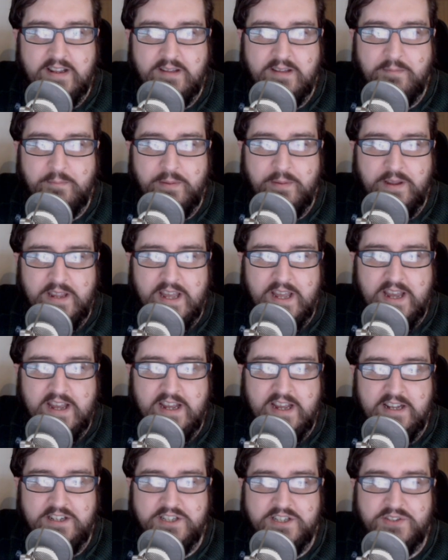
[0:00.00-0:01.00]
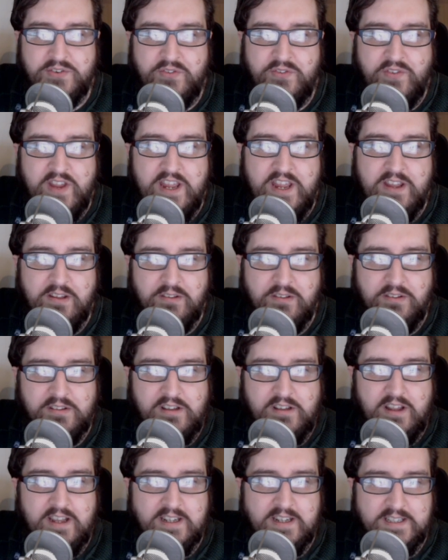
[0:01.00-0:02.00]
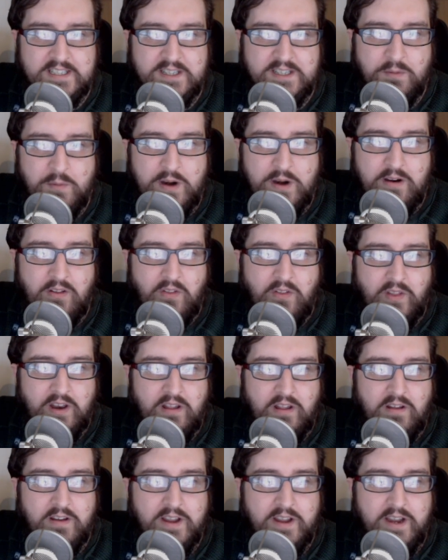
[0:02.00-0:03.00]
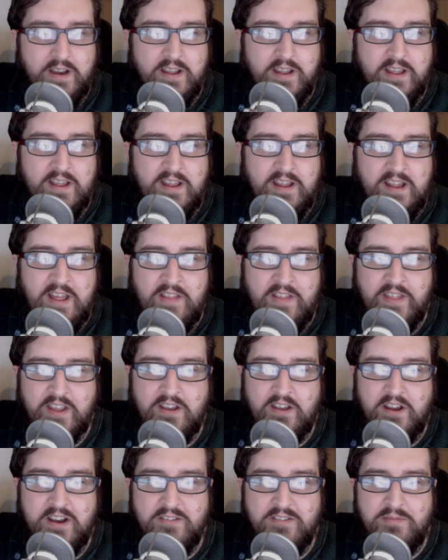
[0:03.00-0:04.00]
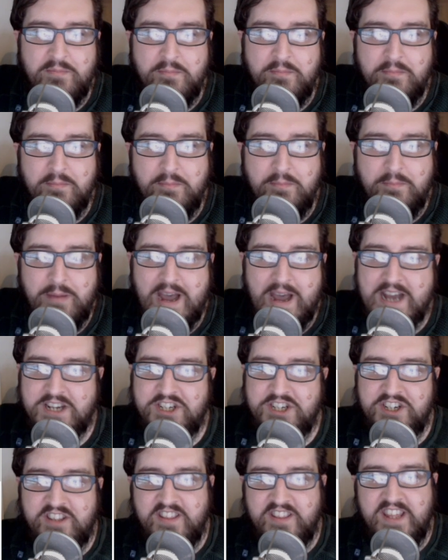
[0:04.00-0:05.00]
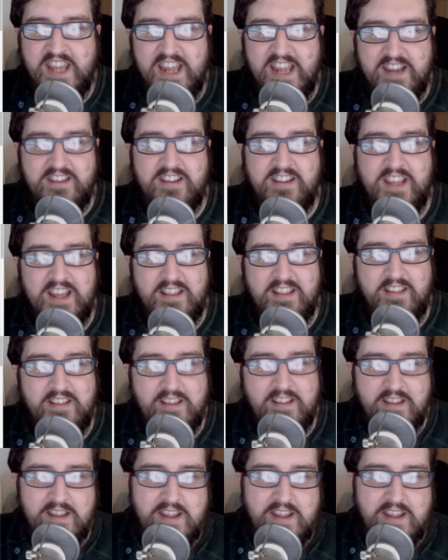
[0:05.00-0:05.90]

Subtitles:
But yeah, it just feels like somewhere on the line they kind of bashed the kit together.